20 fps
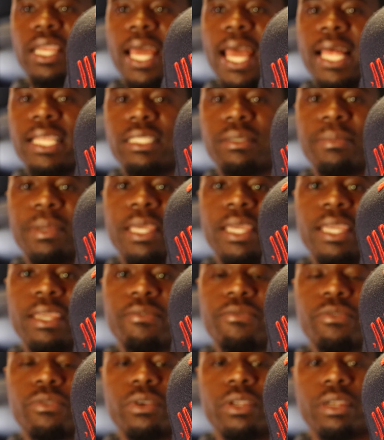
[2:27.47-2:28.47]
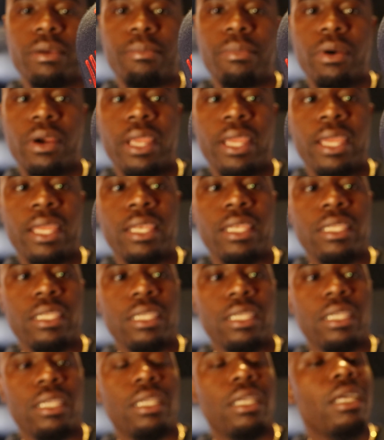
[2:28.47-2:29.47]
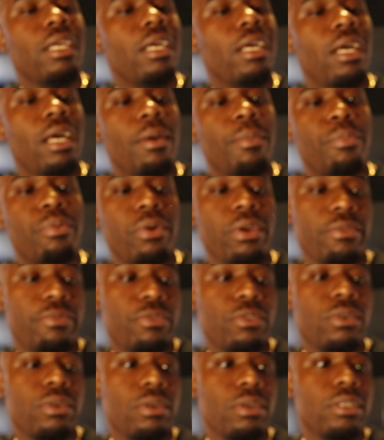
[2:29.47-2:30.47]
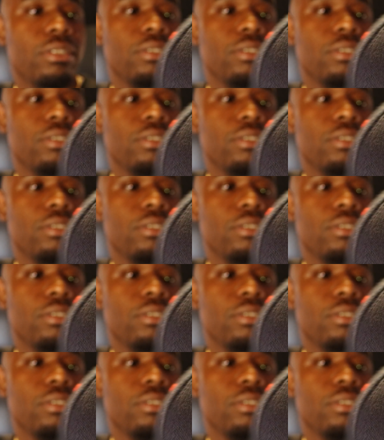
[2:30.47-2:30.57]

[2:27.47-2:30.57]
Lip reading: hats made for your brand, Printful,